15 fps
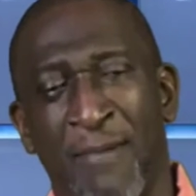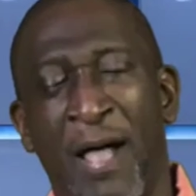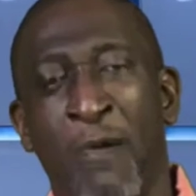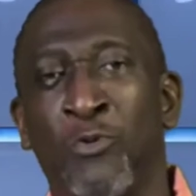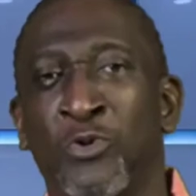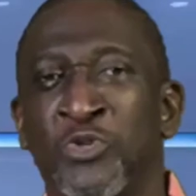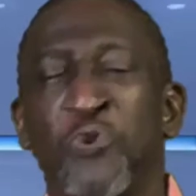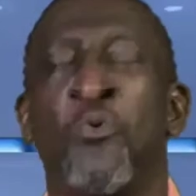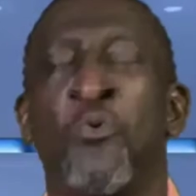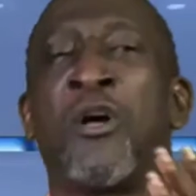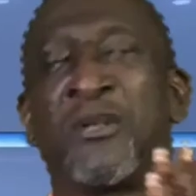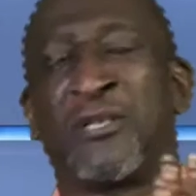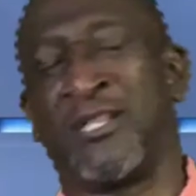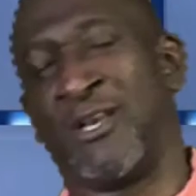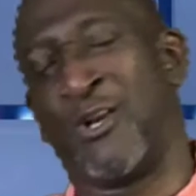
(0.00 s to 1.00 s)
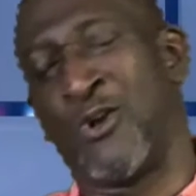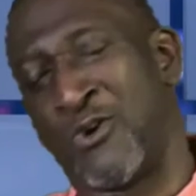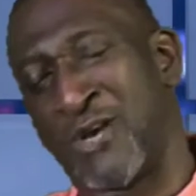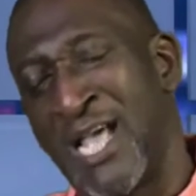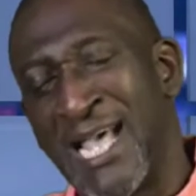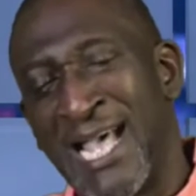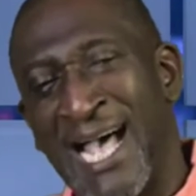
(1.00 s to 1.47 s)
I will do what the
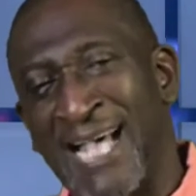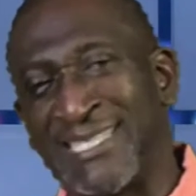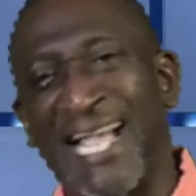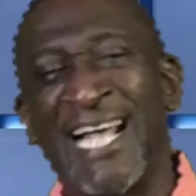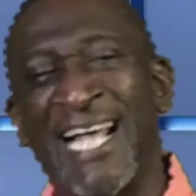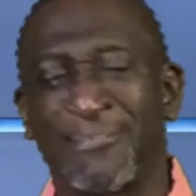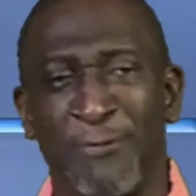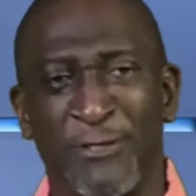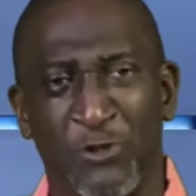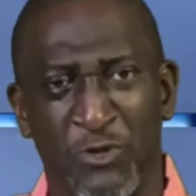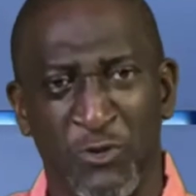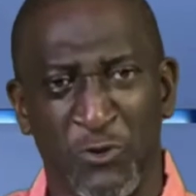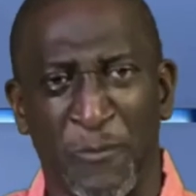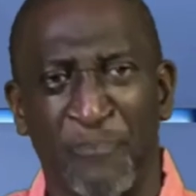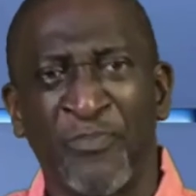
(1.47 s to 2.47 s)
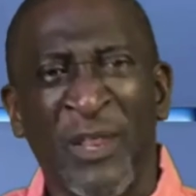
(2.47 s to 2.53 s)
Lord has asked me to do.